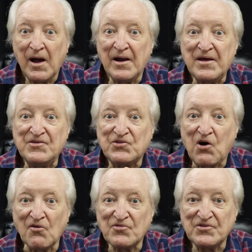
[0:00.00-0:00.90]
And he's
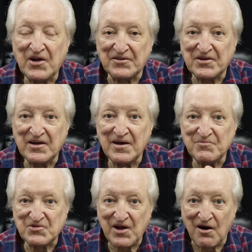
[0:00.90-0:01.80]
contradicting
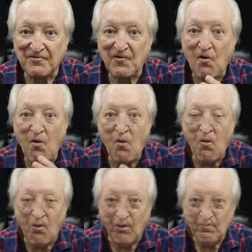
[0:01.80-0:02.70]
himself,
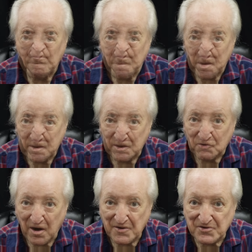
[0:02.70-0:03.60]
or being
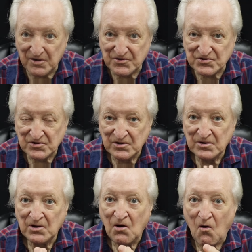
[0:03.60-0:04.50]
incredulous,
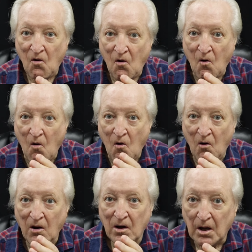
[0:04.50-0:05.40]

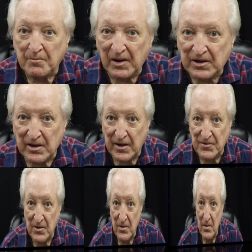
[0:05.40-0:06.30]
or
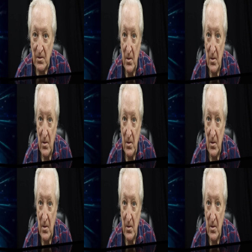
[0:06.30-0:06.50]
opinionated.